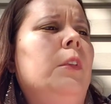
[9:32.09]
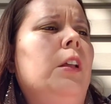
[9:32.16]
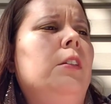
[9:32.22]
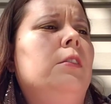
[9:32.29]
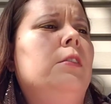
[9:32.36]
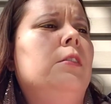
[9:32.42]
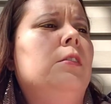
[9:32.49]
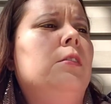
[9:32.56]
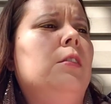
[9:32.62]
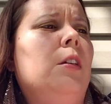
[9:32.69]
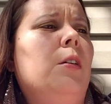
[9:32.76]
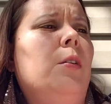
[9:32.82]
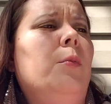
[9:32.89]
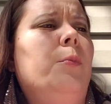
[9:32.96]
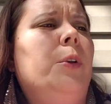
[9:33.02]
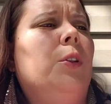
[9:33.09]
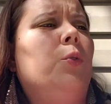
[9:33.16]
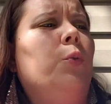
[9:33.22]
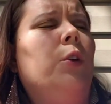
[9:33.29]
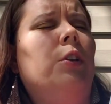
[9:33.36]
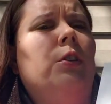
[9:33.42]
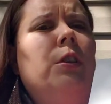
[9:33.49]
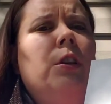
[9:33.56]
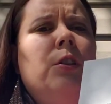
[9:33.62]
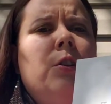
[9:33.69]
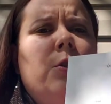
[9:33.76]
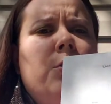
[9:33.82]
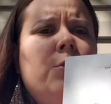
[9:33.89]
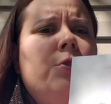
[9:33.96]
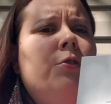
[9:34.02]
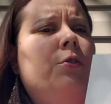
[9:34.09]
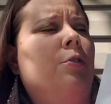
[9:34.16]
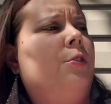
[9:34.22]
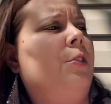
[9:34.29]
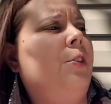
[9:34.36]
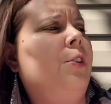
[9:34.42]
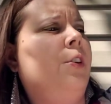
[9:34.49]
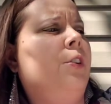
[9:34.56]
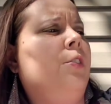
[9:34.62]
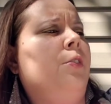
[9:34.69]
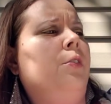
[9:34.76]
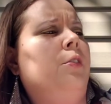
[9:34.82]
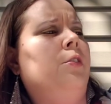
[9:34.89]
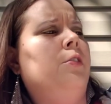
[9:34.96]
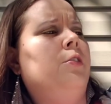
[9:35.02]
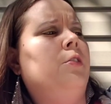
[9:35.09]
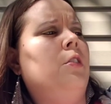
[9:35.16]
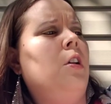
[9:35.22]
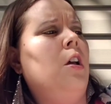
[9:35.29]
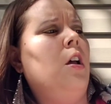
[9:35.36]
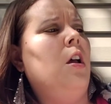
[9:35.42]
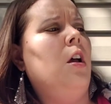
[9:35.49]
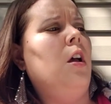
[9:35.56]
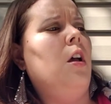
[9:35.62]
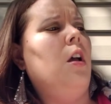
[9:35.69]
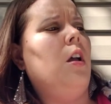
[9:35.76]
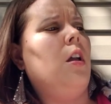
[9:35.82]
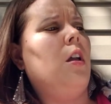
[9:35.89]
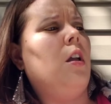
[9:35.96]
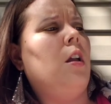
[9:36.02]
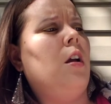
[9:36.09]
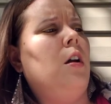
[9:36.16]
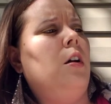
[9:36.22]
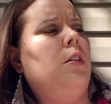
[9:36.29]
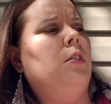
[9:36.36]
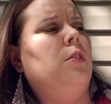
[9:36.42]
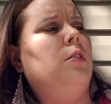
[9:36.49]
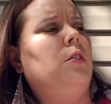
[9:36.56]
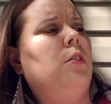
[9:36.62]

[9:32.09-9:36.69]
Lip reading: it's between $10 to $30, and